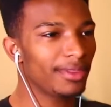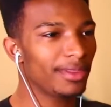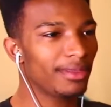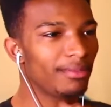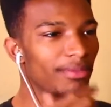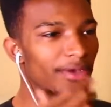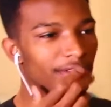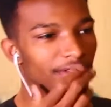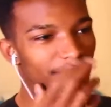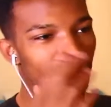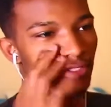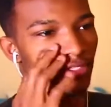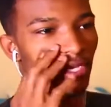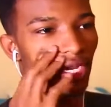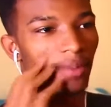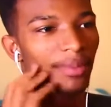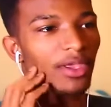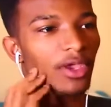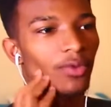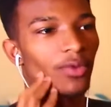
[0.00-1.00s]
But this is gonna
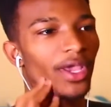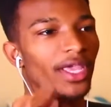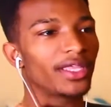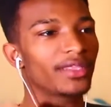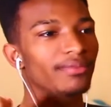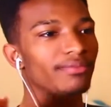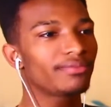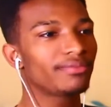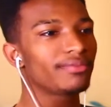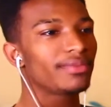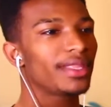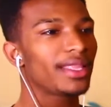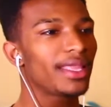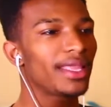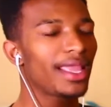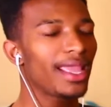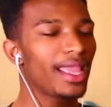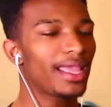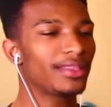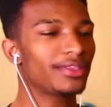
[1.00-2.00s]
be a wait,
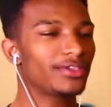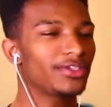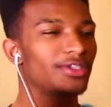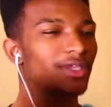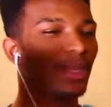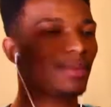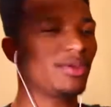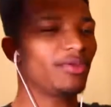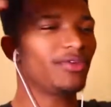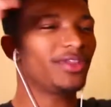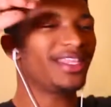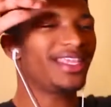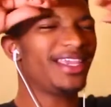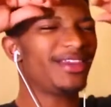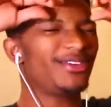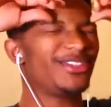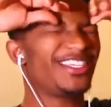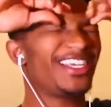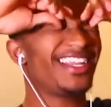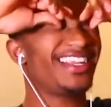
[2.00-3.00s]
and this is gonna be really
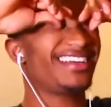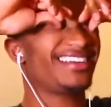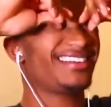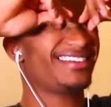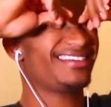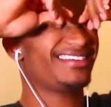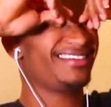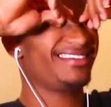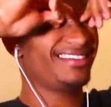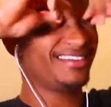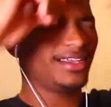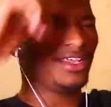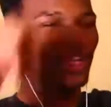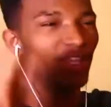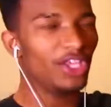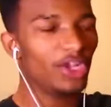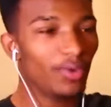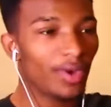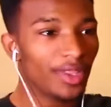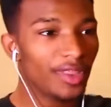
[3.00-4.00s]
irritating. You
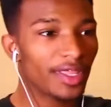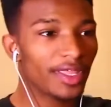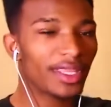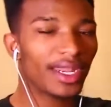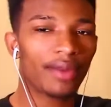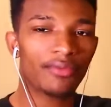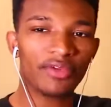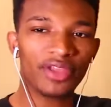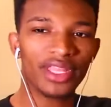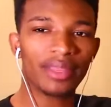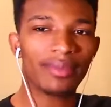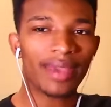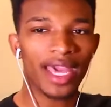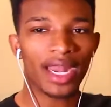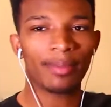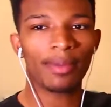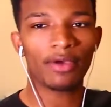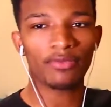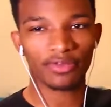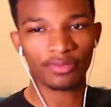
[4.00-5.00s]
know one thing that I'm really mad
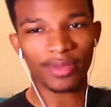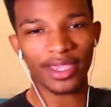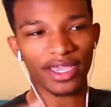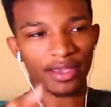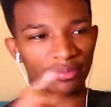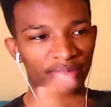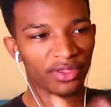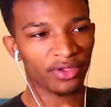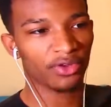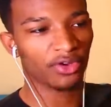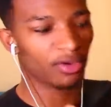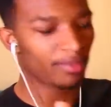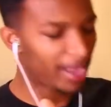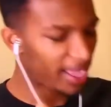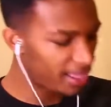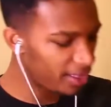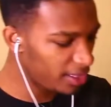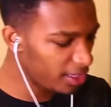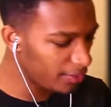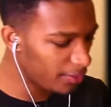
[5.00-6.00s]
about with my computer, my
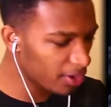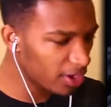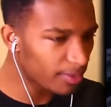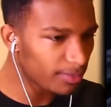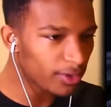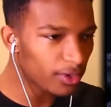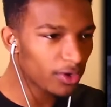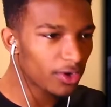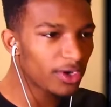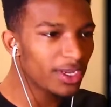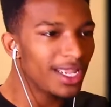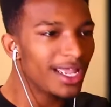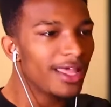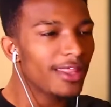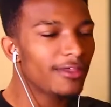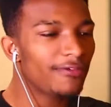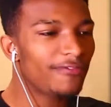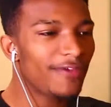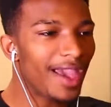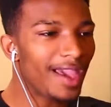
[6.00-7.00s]
Alienware computer?
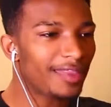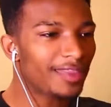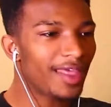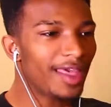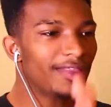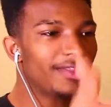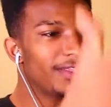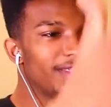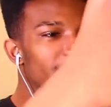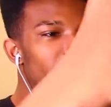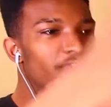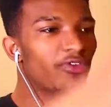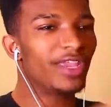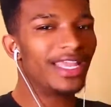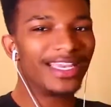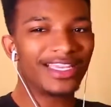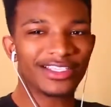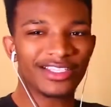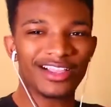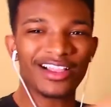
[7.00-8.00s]
The fact that this
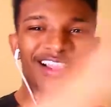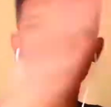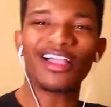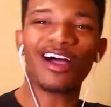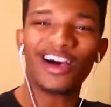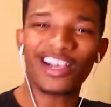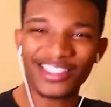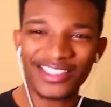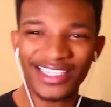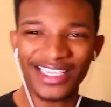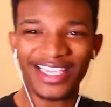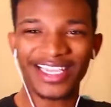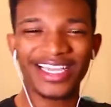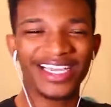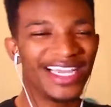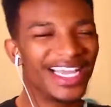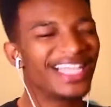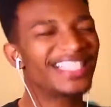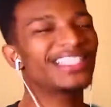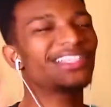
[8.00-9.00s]
screen is glossy.
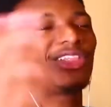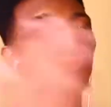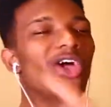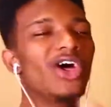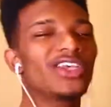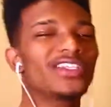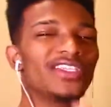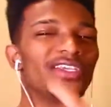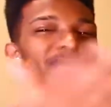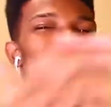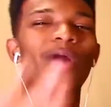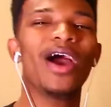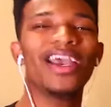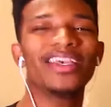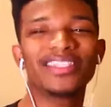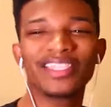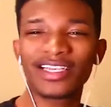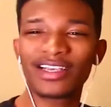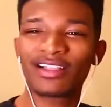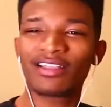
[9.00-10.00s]
It's glossy. Why
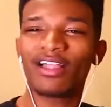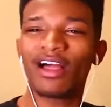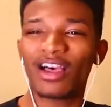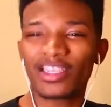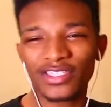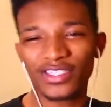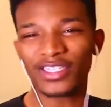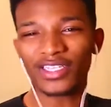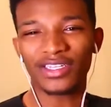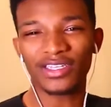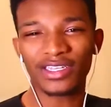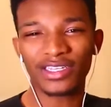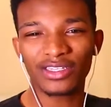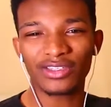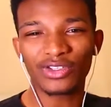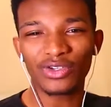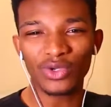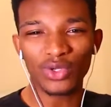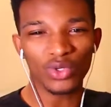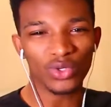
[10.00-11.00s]
is it glossy?
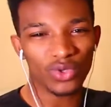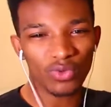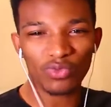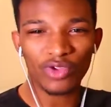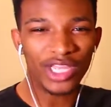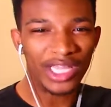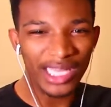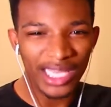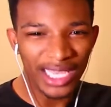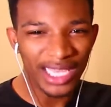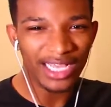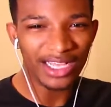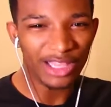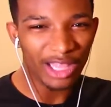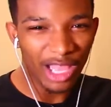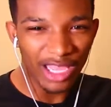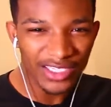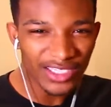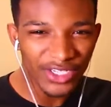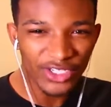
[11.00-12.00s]
Dude, really?
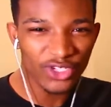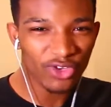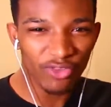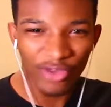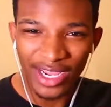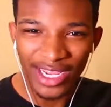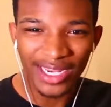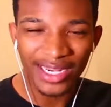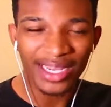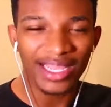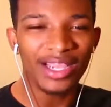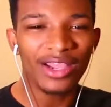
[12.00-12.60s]
Glossy screen?